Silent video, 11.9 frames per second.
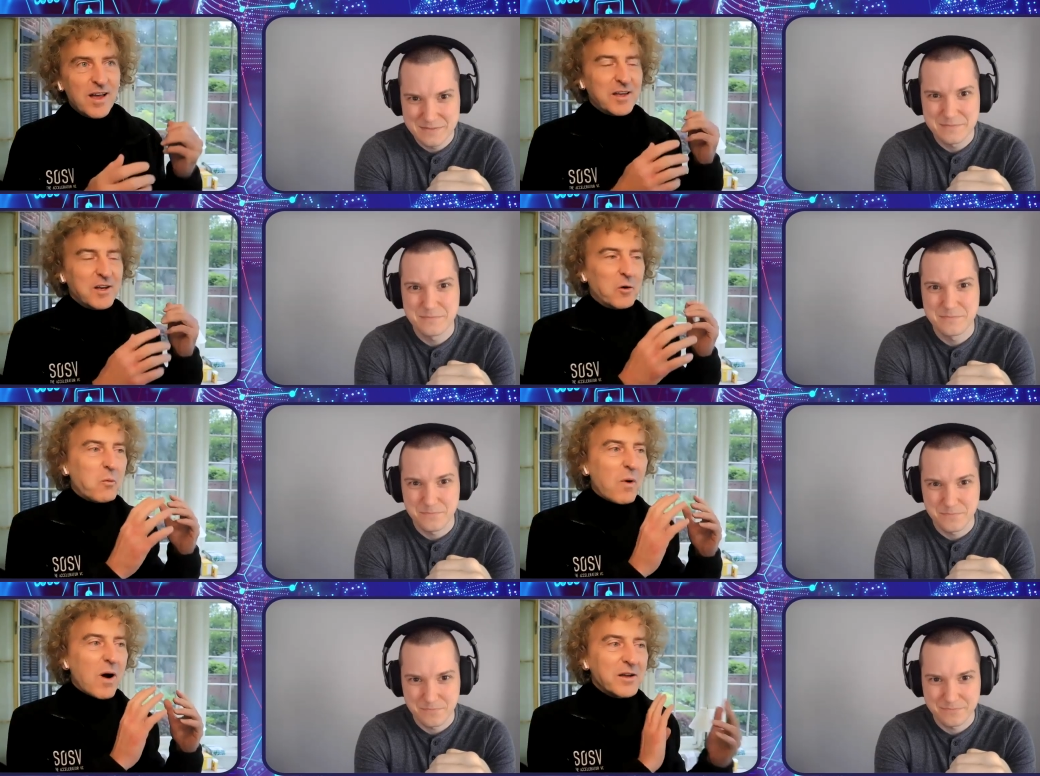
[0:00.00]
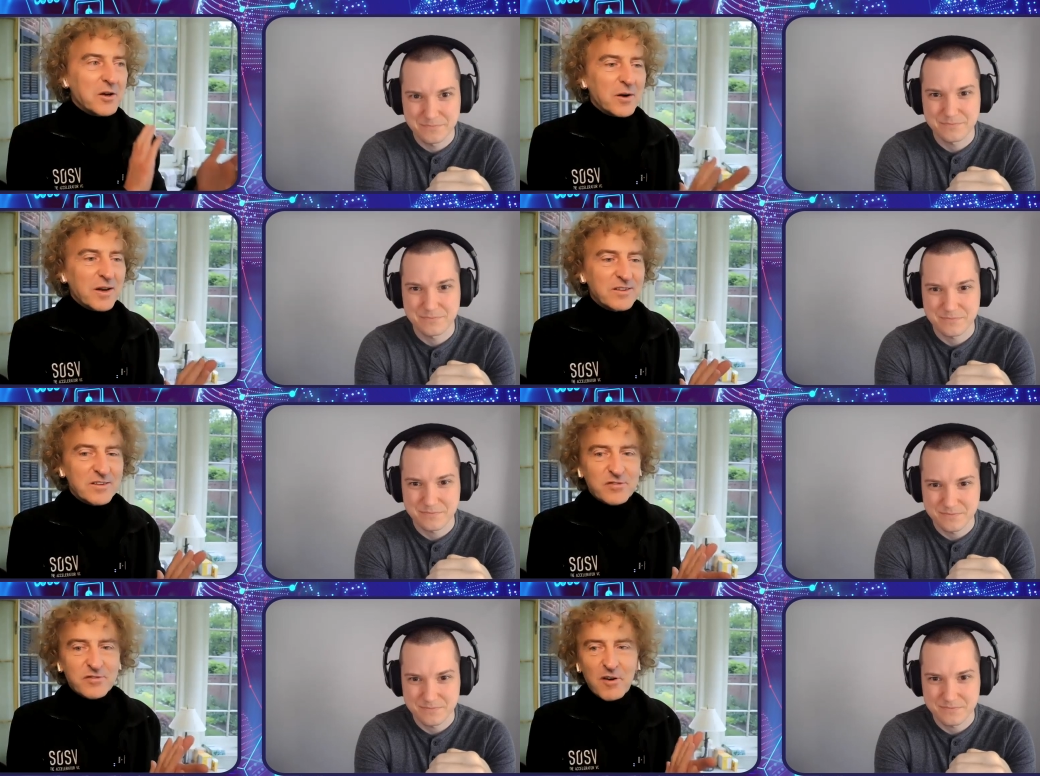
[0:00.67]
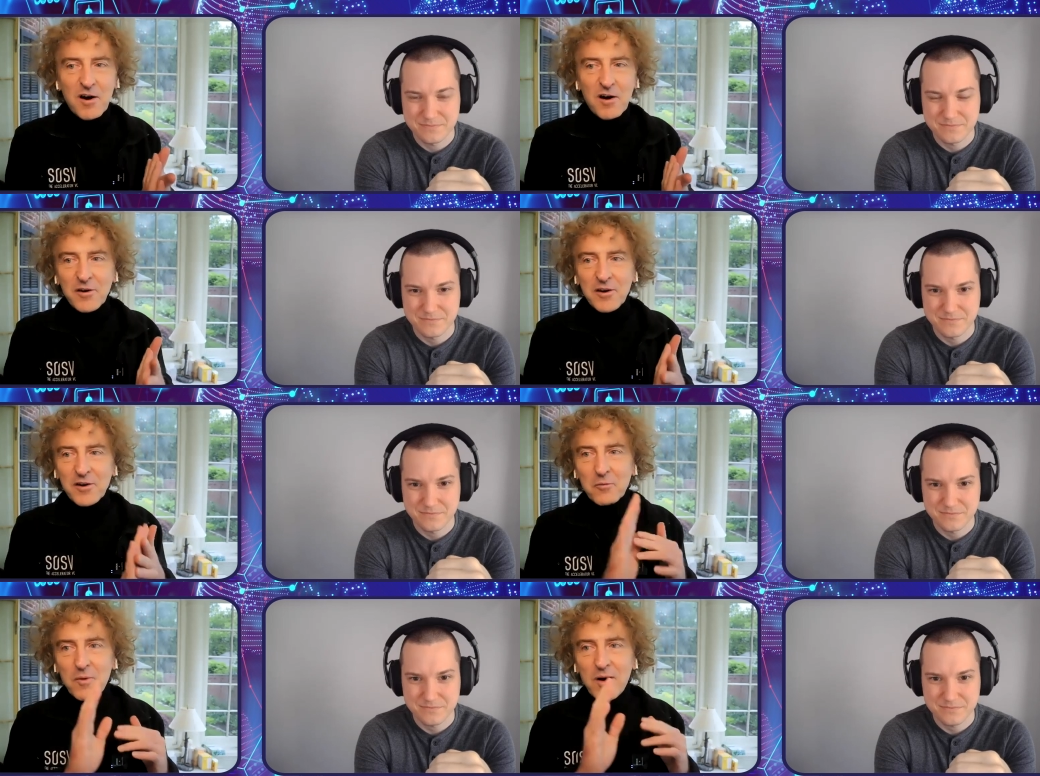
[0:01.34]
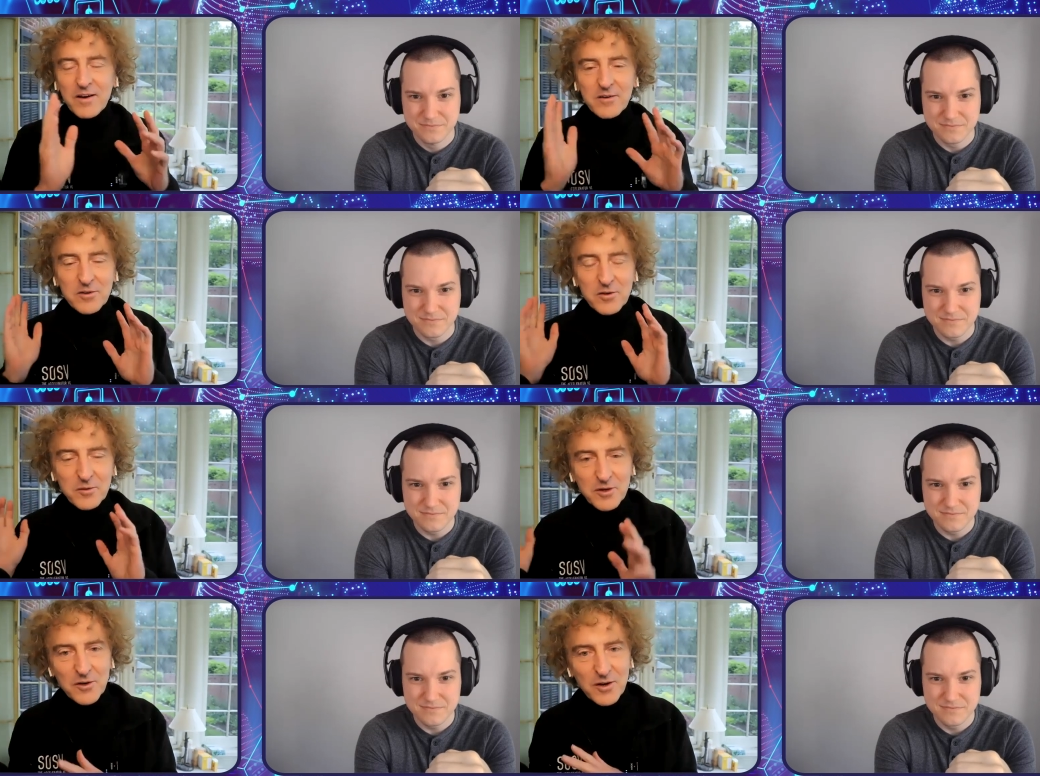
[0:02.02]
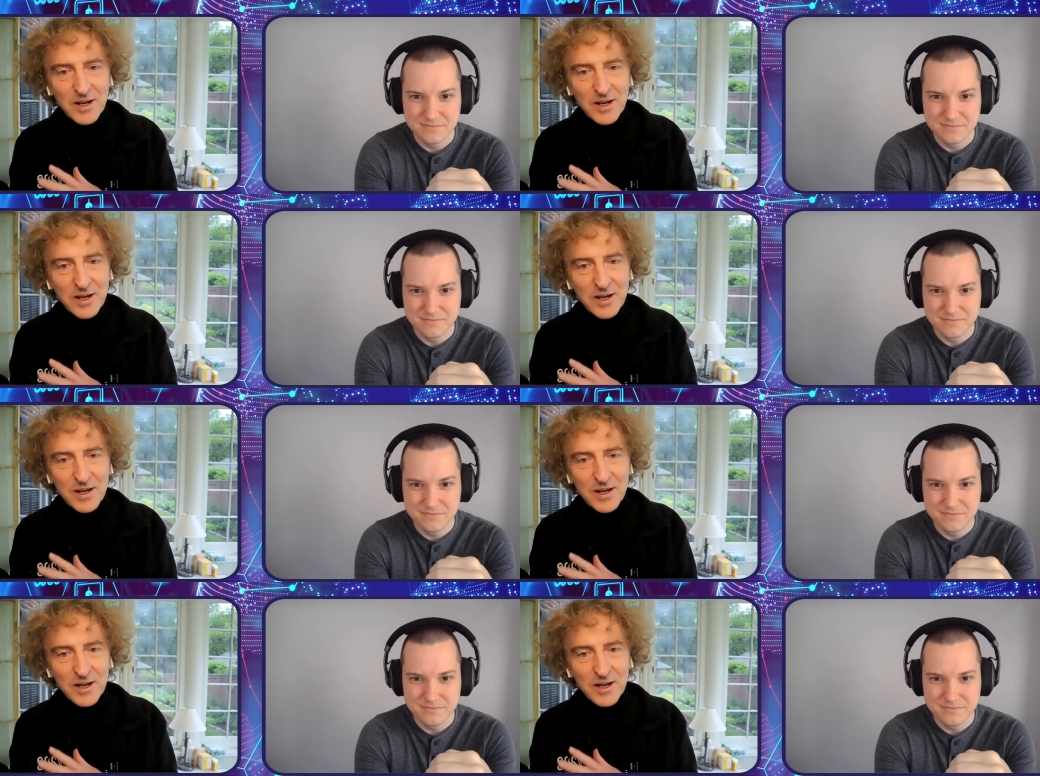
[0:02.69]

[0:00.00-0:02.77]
Speaker 1: while you're in Safari or while you're doing your